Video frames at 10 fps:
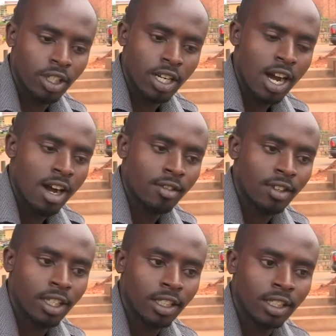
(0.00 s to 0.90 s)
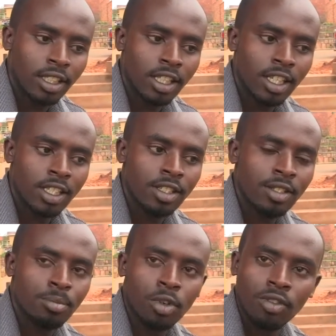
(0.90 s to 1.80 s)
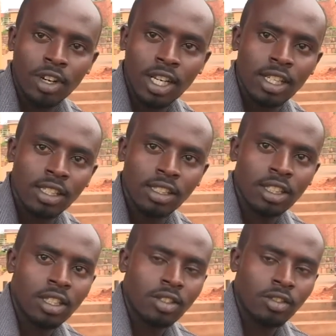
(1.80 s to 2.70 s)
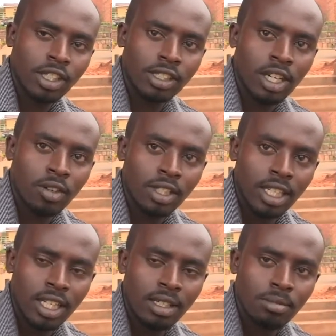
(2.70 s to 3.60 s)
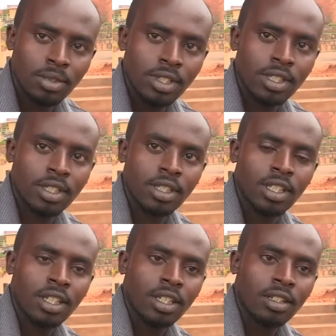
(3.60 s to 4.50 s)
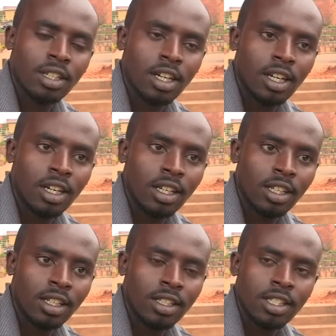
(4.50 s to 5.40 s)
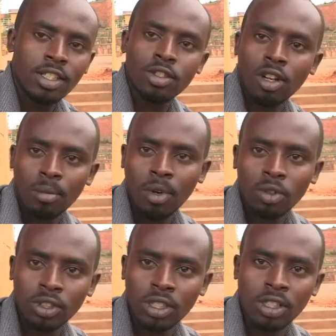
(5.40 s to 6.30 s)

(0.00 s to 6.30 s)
have like his profile, write down names, just about